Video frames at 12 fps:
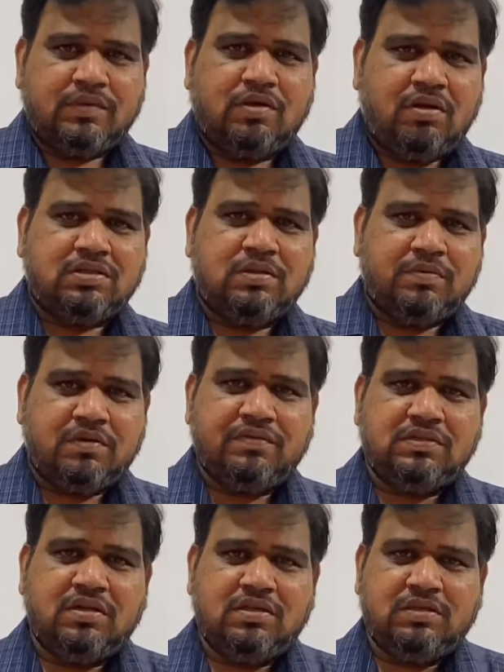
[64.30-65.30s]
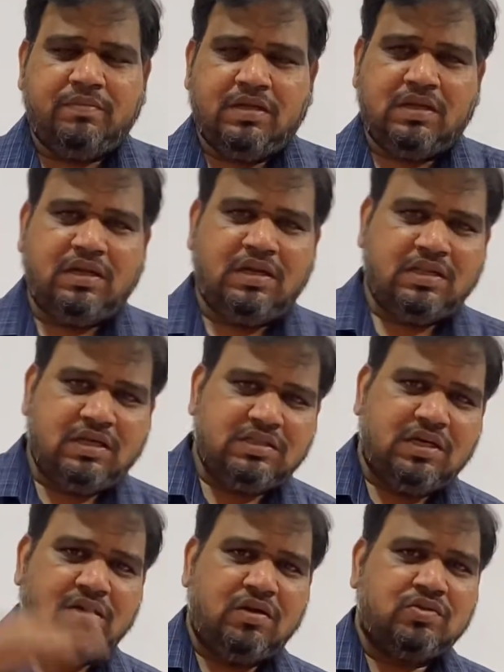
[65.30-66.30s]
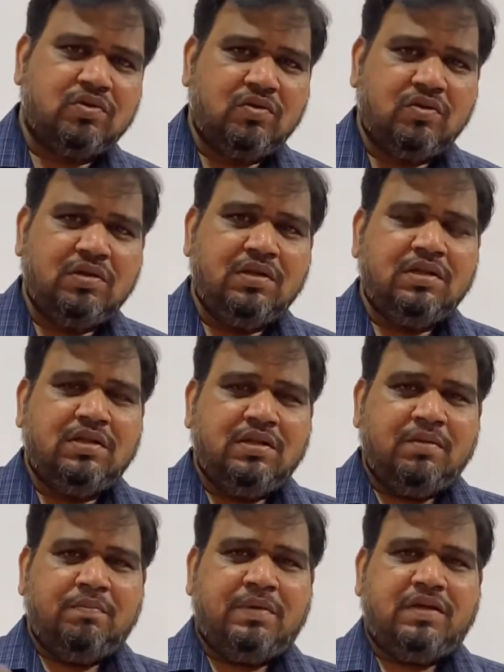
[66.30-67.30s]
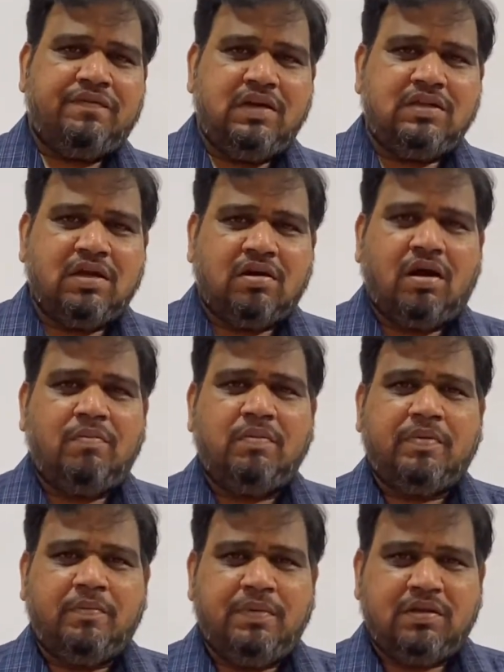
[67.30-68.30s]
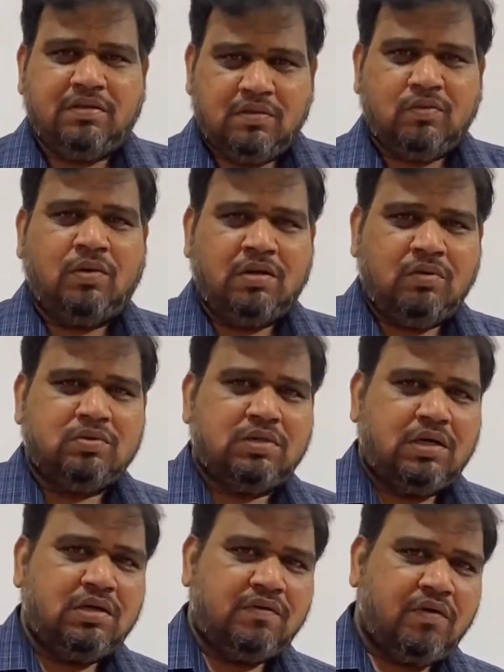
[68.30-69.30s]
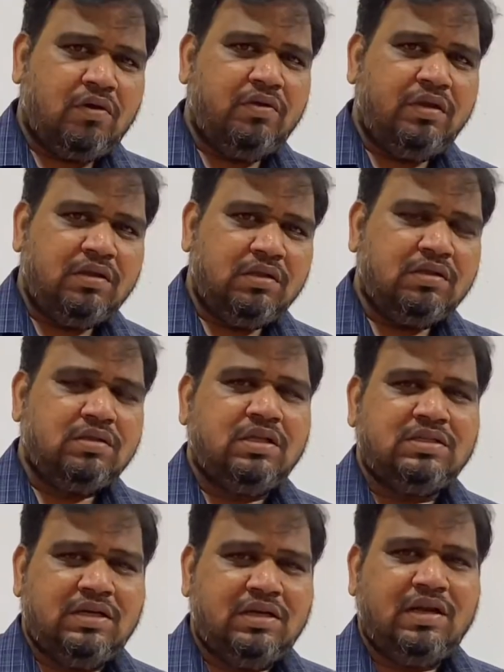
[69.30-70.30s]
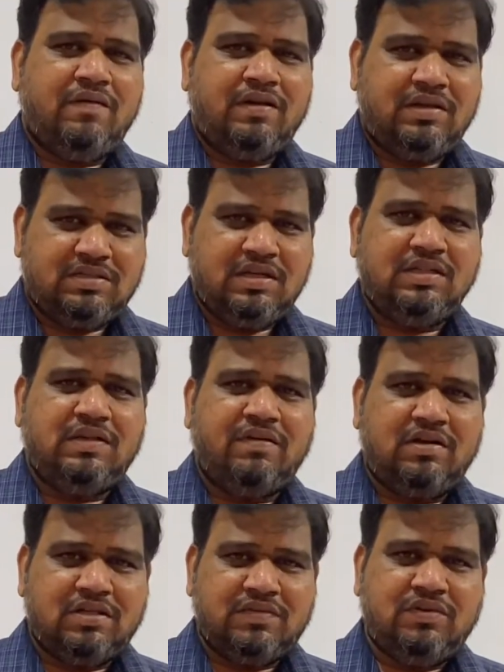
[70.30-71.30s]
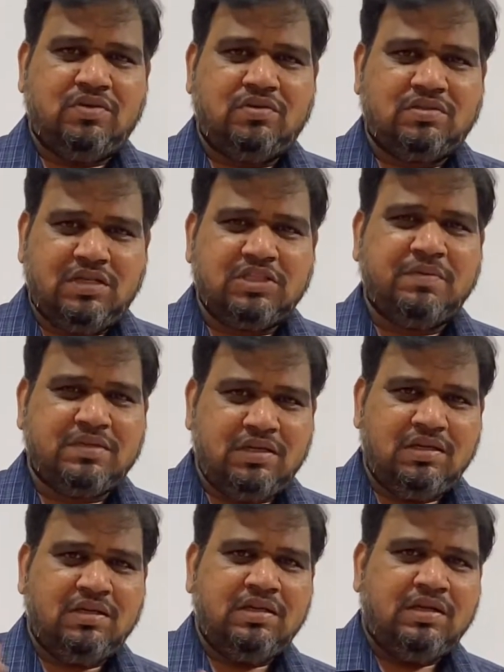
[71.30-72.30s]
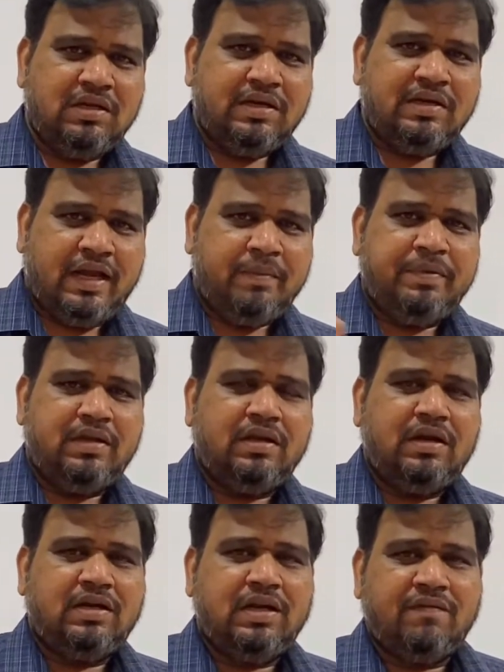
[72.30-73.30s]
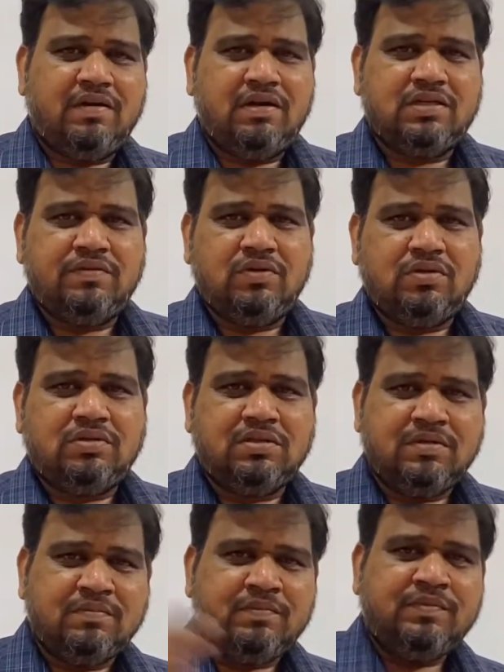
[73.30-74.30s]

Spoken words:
concept of physiology making in that channel also. But I felt the common public who are now started following the general awareness, health awareness videos, especially dietetic related awareness videos,